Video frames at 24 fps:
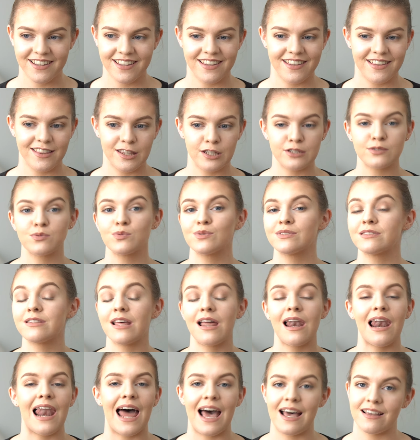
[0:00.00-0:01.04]
This was the
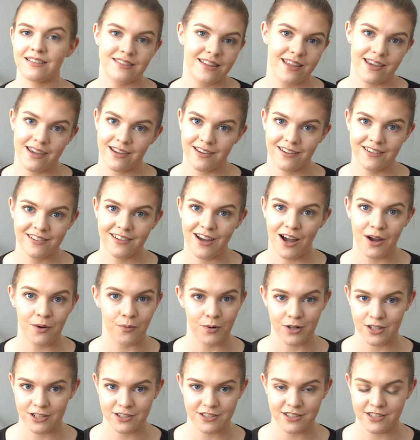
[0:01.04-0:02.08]
last thing I
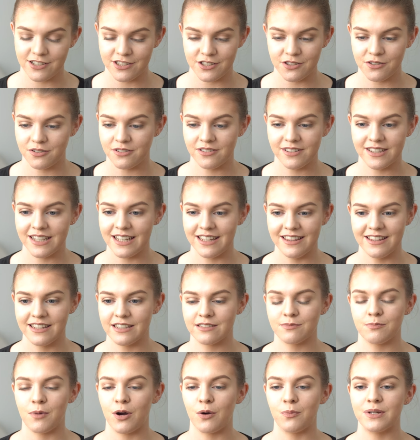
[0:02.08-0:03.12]
wanted to do in this
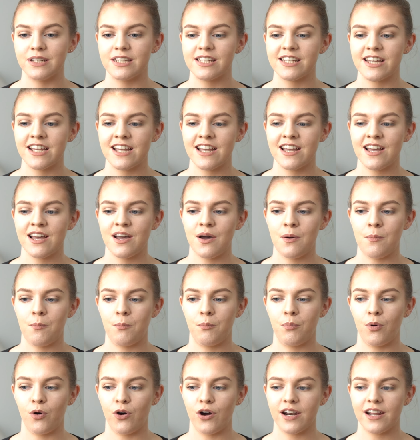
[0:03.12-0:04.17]
moment.
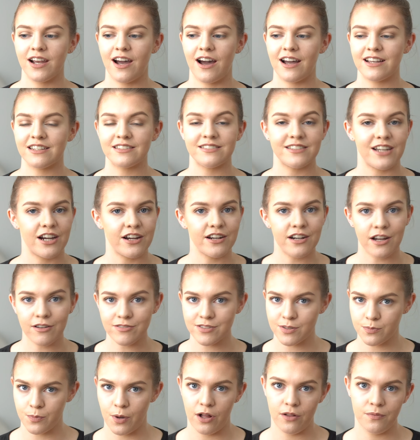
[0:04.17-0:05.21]
But I started off
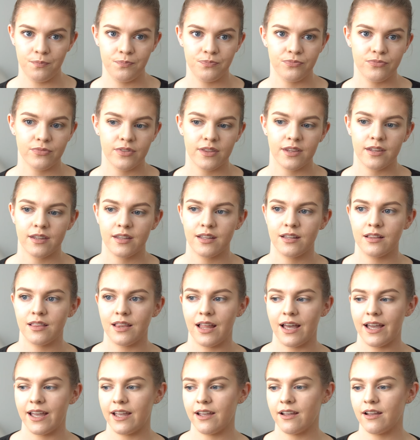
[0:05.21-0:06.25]
small.
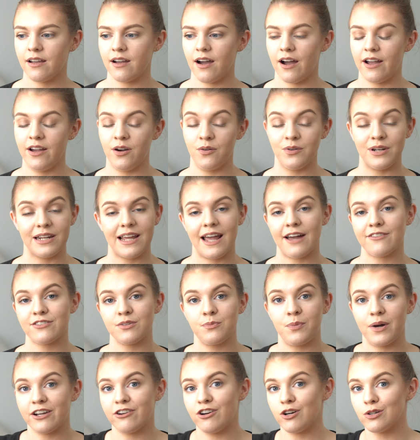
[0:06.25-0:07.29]
Like, I only have to
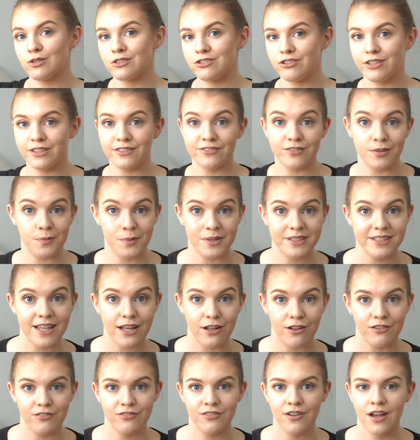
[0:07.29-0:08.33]
buy groceries for
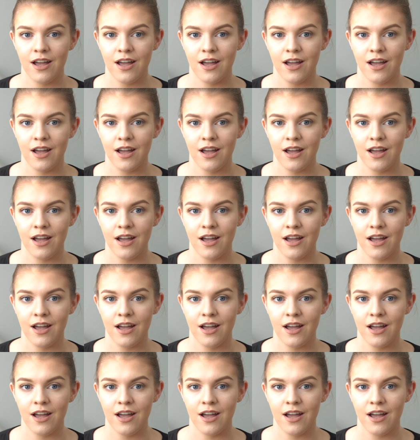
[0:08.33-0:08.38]
myself.